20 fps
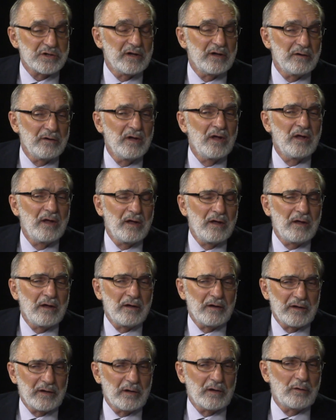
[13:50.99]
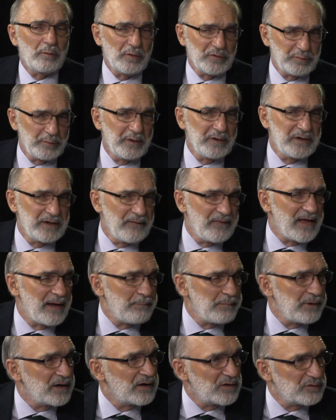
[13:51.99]
And of course, we did that
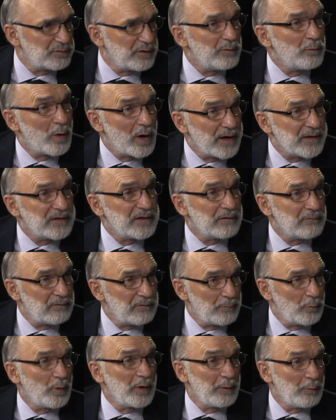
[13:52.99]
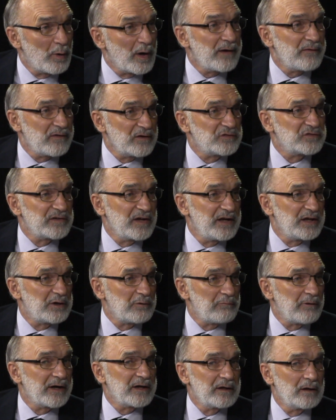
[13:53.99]
because we wanted the state to
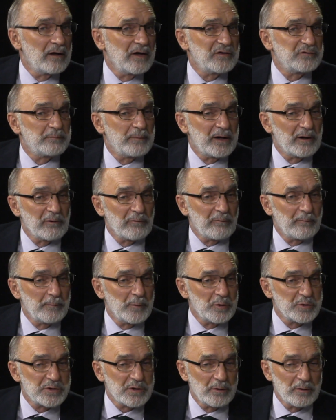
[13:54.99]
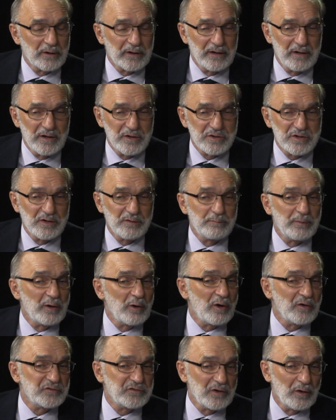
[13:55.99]
recognize mental or emotional conditions, but
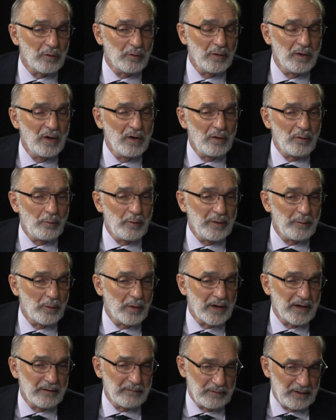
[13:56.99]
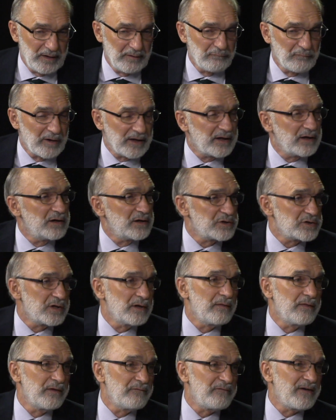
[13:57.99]
also we wanted, in recognition
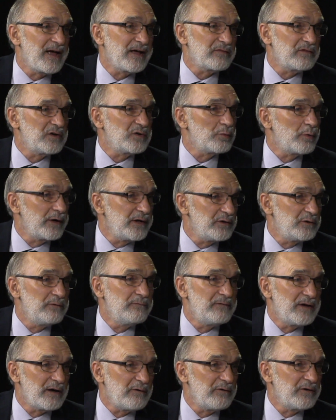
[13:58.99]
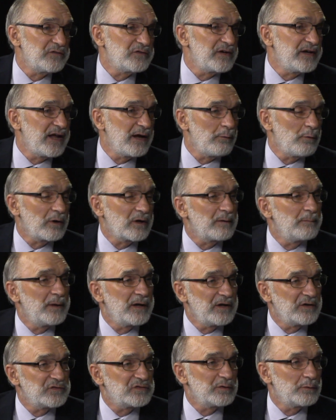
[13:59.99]
of the fact that 22 veterans a day were
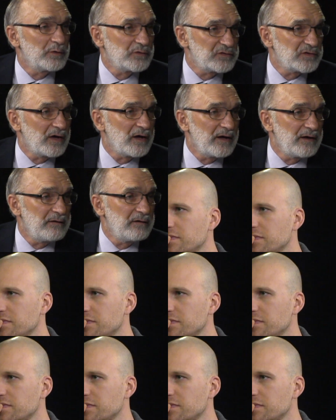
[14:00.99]
committing suicide